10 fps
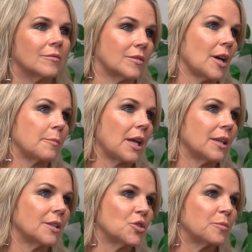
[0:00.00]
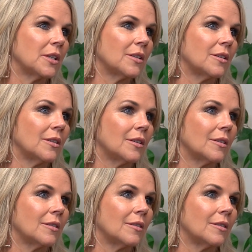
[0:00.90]
time management
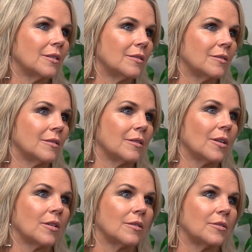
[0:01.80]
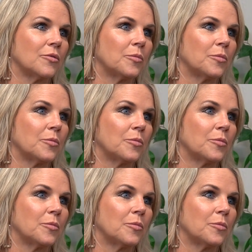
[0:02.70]
and a lot of